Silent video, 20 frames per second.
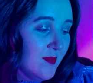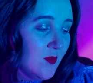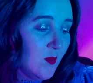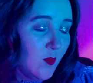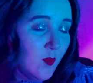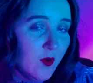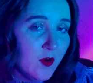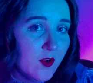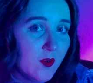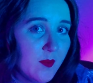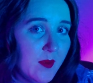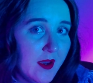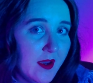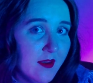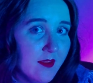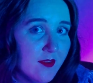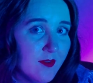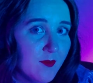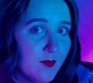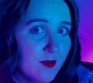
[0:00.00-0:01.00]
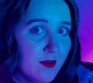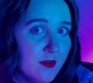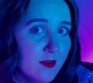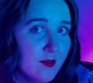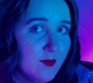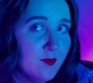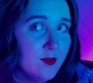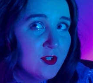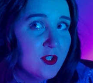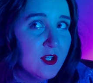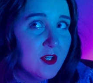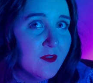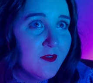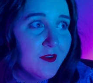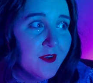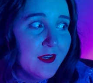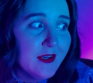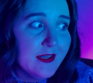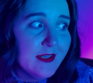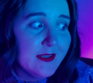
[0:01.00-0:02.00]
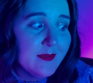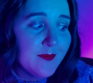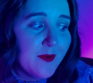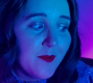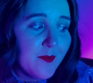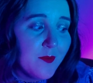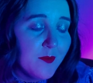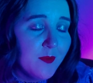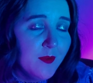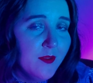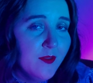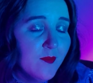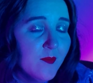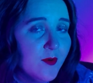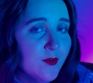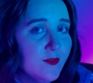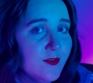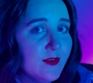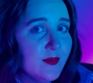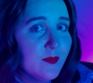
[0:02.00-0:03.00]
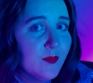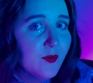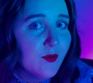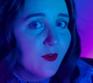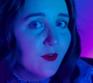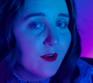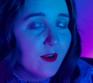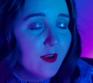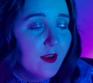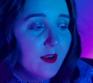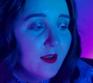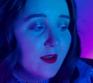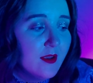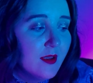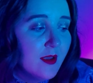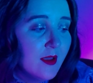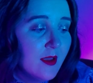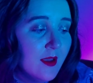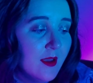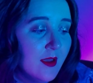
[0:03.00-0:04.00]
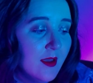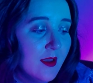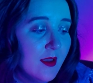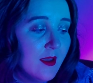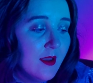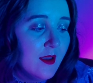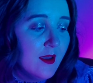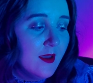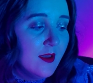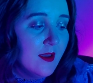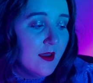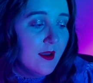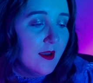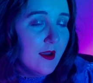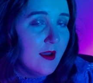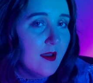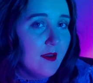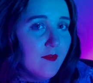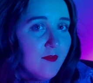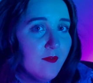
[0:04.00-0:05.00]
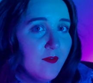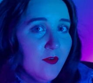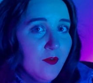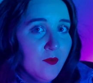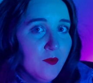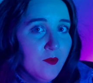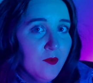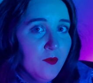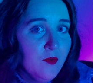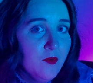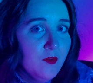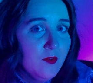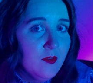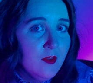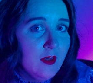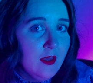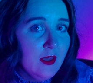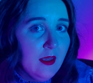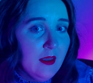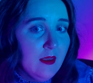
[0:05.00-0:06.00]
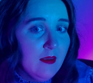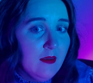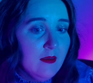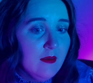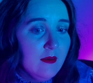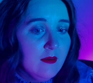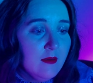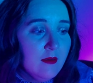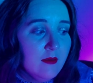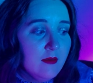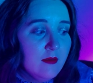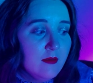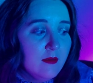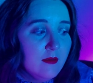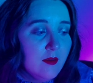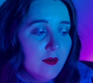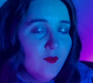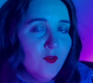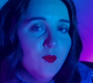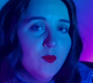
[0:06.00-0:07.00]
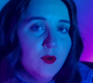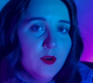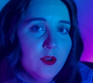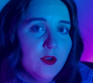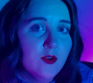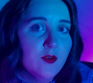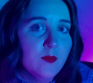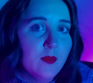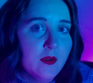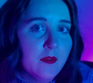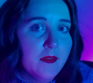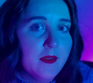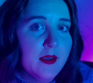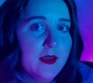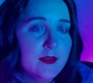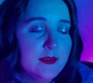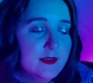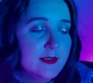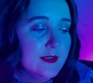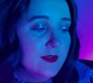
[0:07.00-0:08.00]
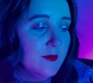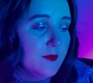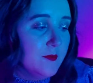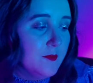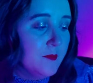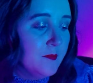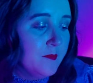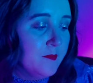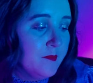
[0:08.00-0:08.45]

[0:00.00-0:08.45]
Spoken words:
The work path one, which I think is probably the most important, I feel pretty good about that, so